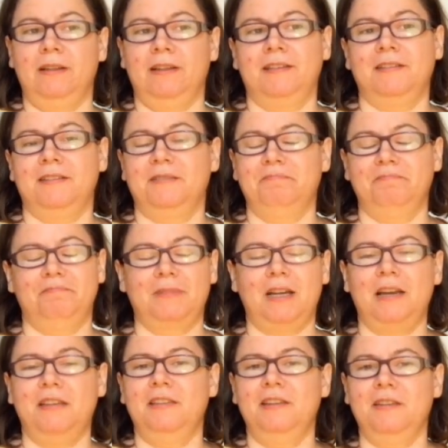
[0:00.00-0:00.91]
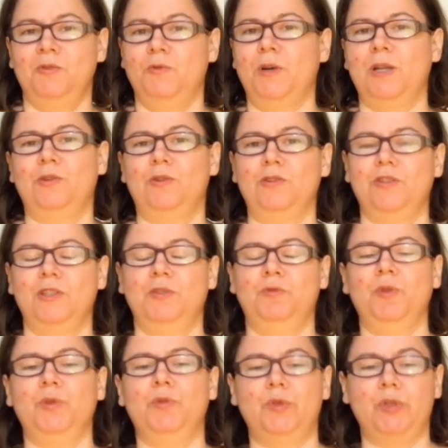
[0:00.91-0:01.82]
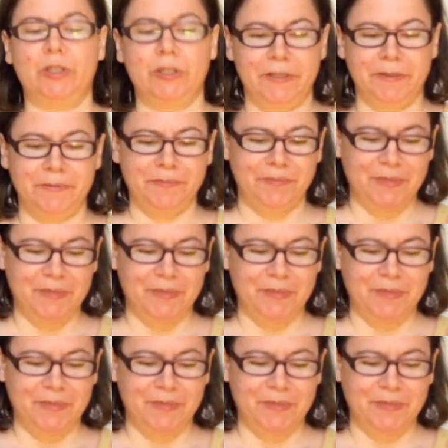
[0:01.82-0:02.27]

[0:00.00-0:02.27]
Like, I think, why not, it will work.